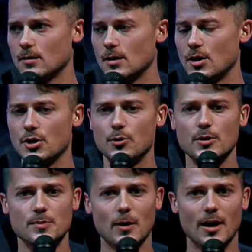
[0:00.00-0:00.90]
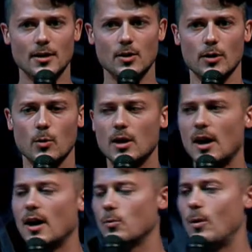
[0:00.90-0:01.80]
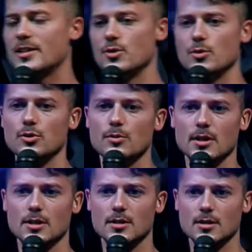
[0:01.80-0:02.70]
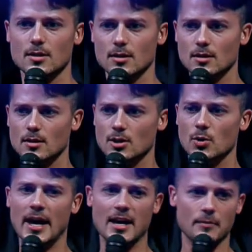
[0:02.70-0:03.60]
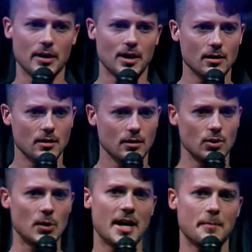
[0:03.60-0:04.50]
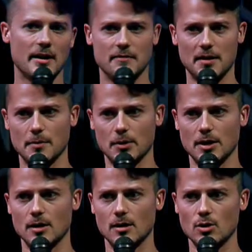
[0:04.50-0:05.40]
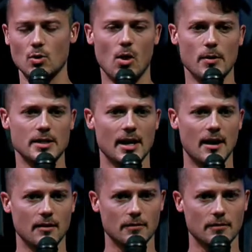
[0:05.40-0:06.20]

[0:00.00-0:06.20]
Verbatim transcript: Are you going to respond going, God, why'd you do this? You hate me. You hate my family. You always have.